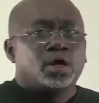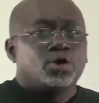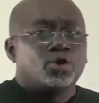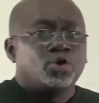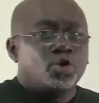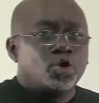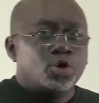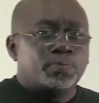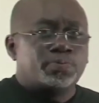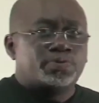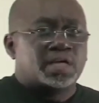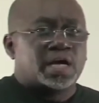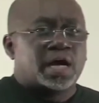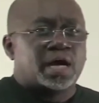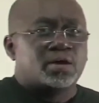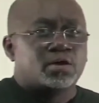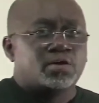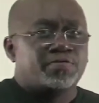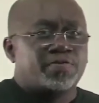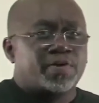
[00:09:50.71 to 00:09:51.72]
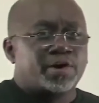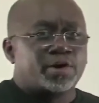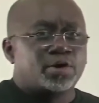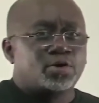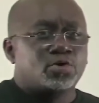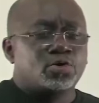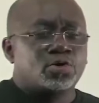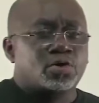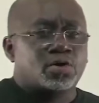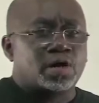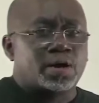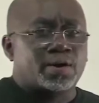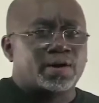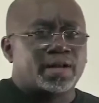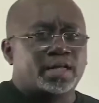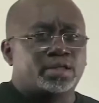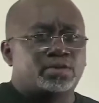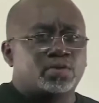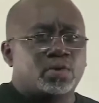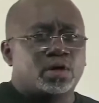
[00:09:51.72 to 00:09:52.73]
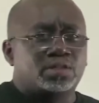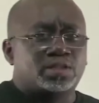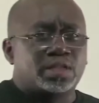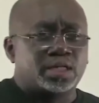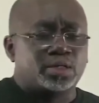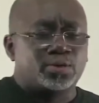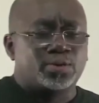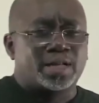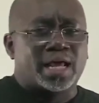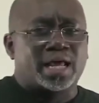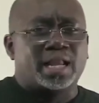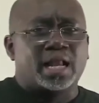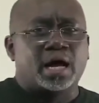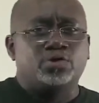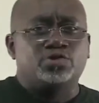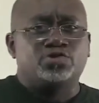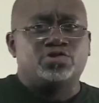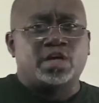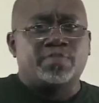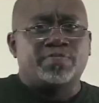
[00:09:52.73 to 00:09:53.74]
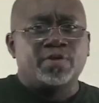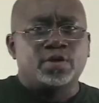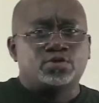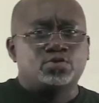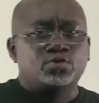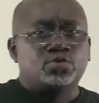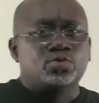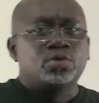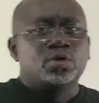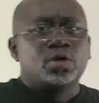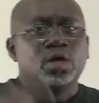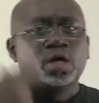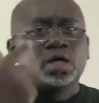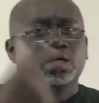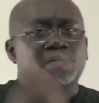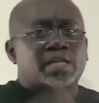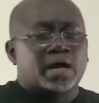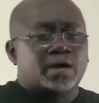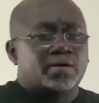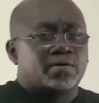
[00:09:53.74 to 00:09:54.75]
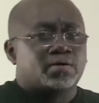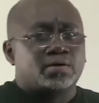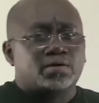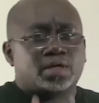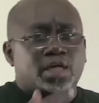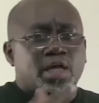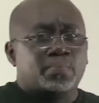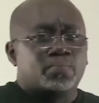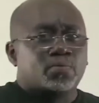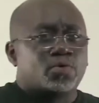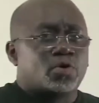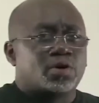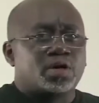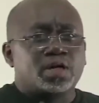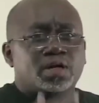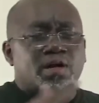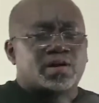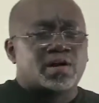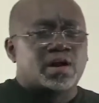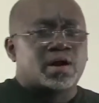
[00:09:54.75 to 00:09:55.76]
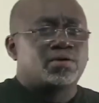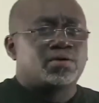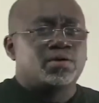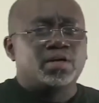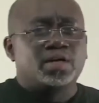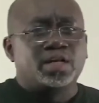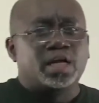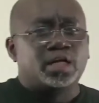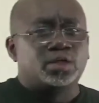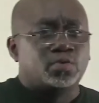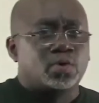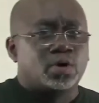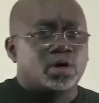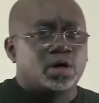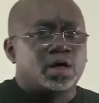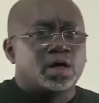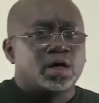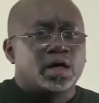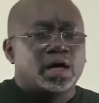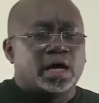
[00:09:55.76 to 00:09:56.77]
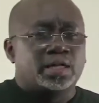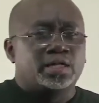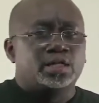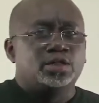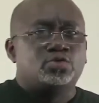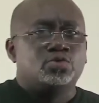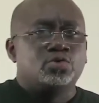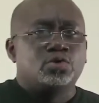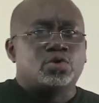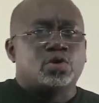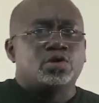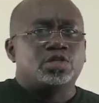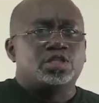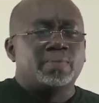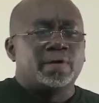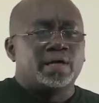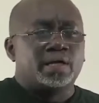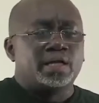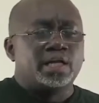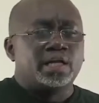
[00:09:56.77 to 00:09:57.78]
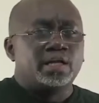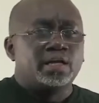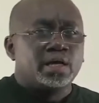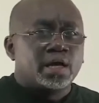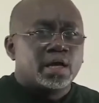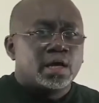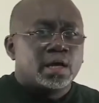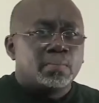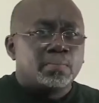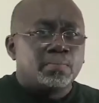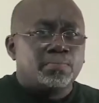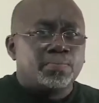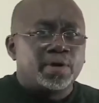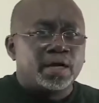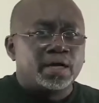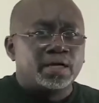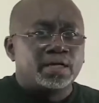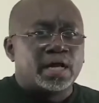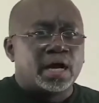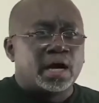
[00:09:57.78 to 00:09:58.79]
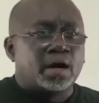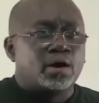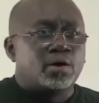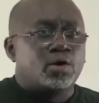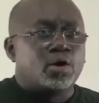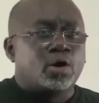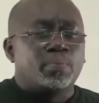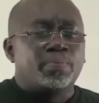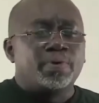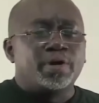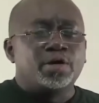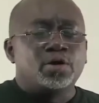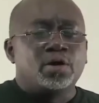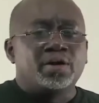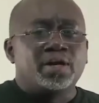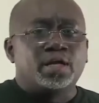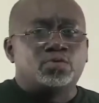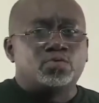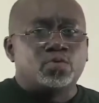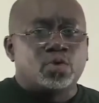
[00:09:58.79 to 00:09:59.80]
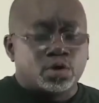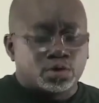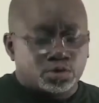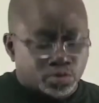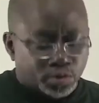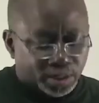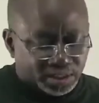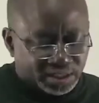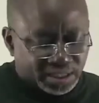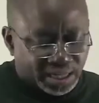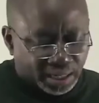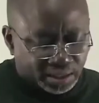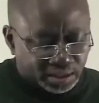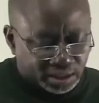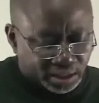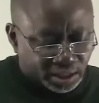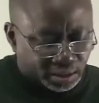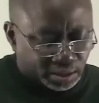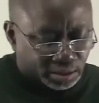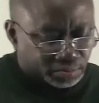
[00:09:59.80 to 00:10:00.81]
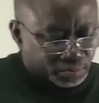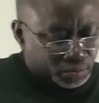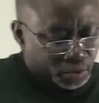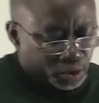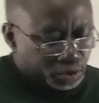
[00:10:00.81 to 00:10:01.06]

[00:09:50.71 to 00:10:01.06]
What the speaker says: Loops are not very good on our networks and would allow traffic to keep running around on the network, and this could ultimately bring down or bring your network to a standstill.